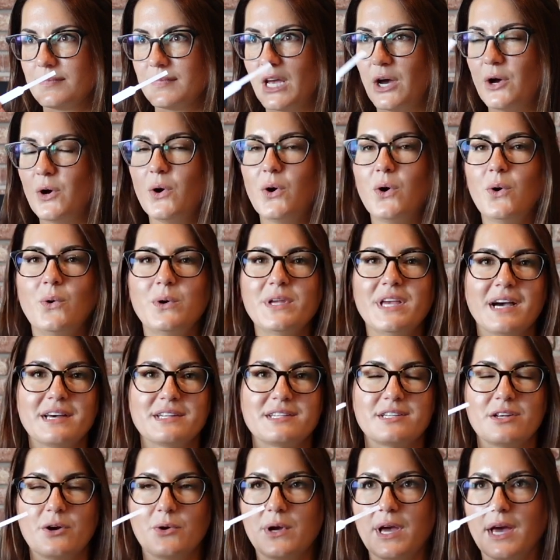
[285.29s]
Oh
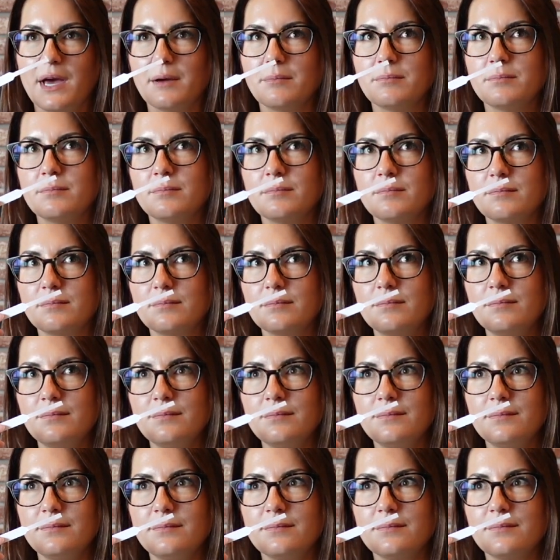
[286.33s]
yes, okay.
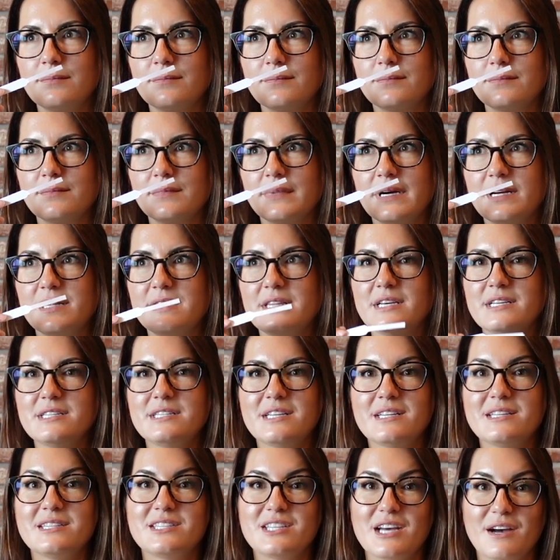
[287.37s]
This
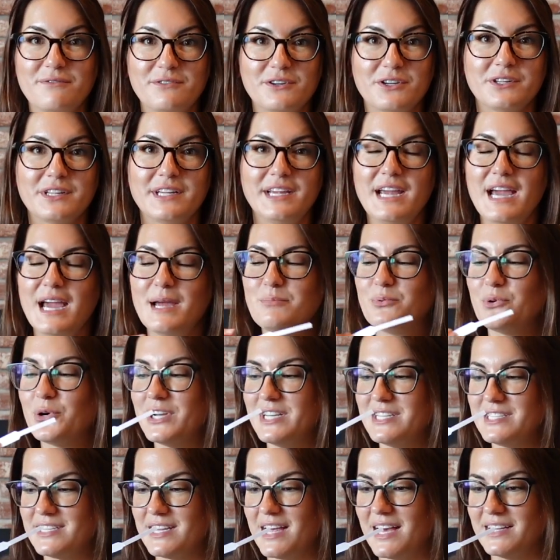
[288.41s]
is definitely a
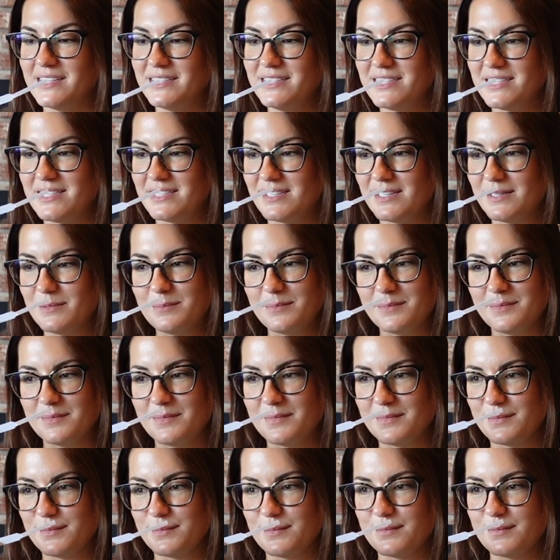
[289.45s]
Brie scent.
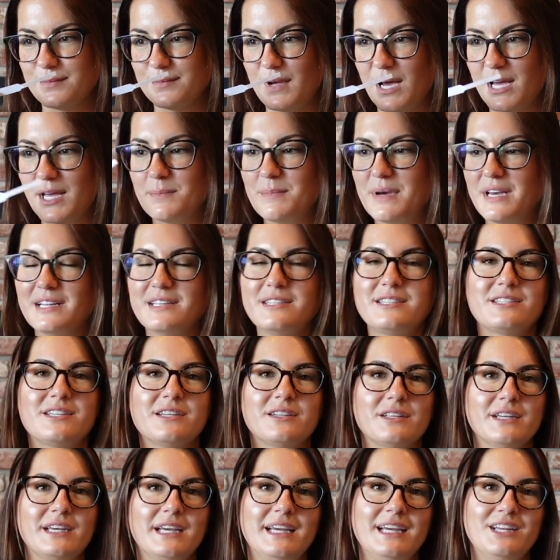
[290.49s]
I am
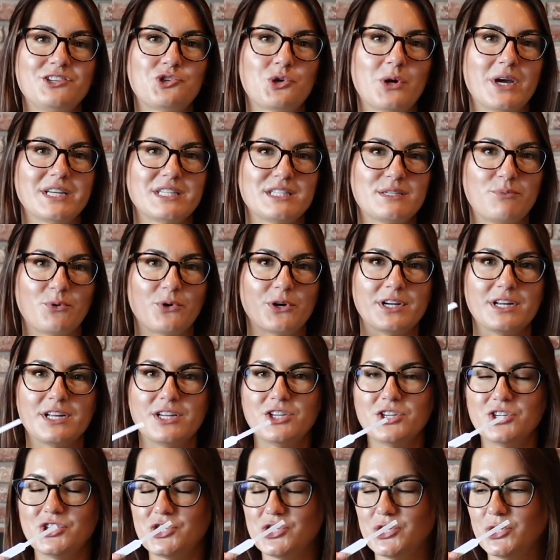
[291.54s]
instantly
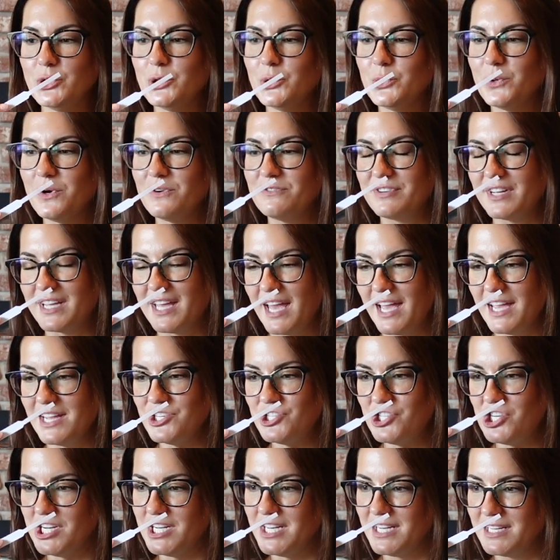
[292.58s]
transported to
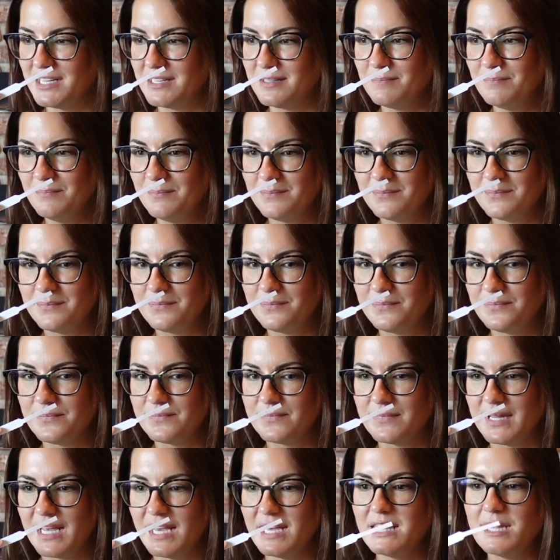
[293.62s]
vacation
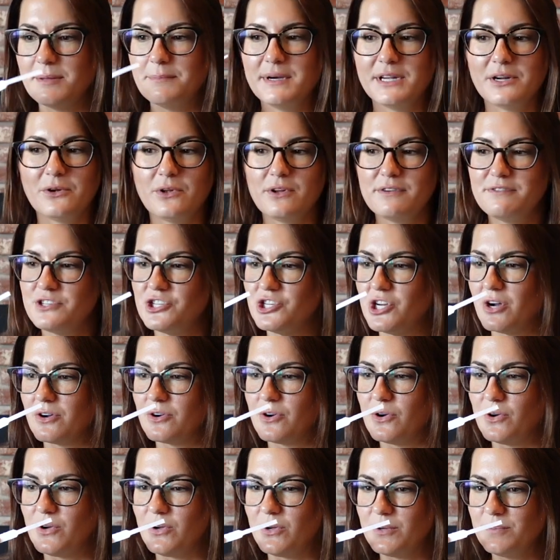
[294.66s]
in the middle of a
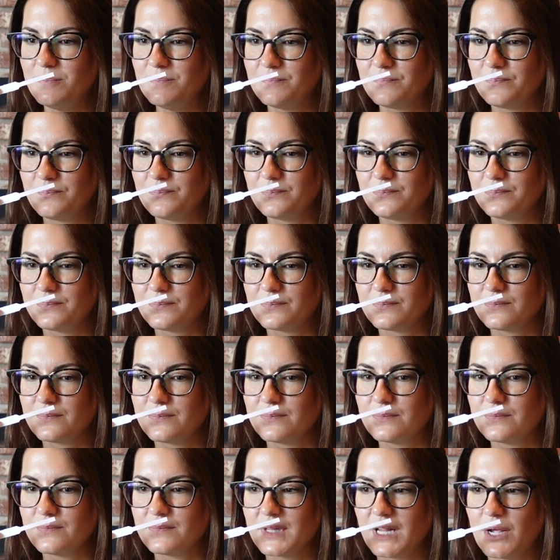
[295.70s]
jungle
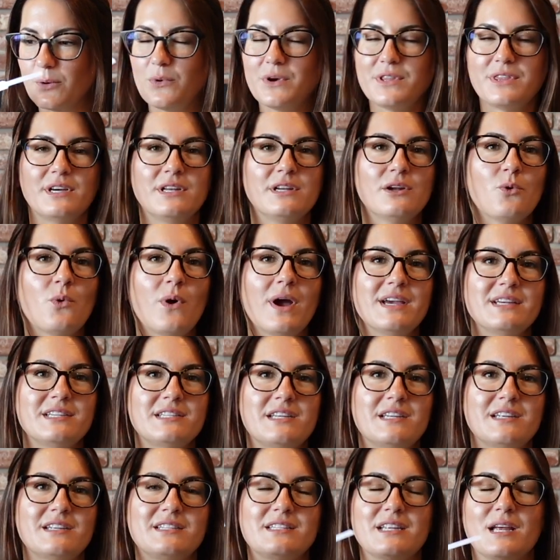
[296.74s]
with an
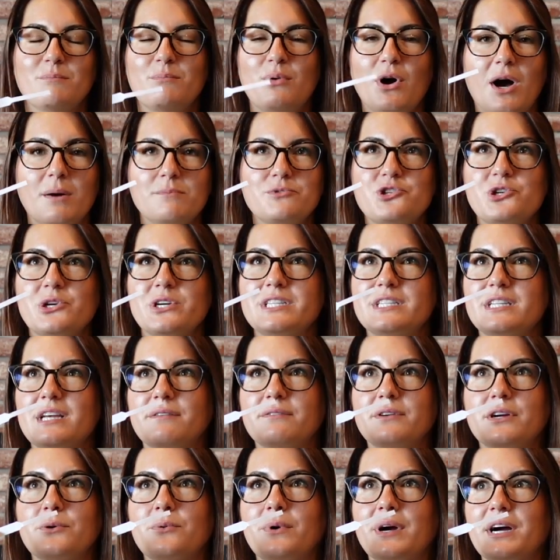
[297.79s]
oasis and palm trees
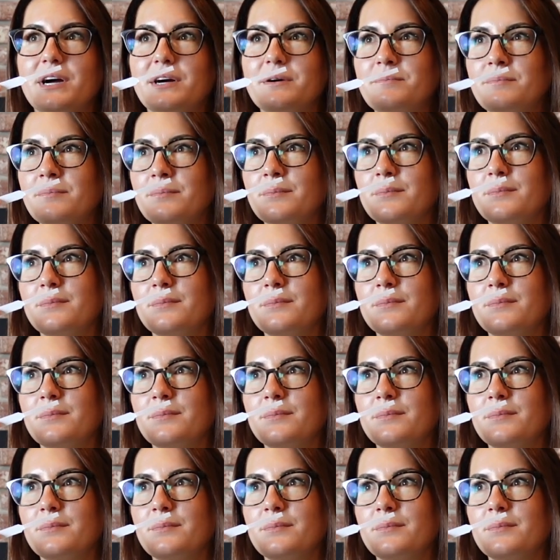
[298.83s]
everywhere.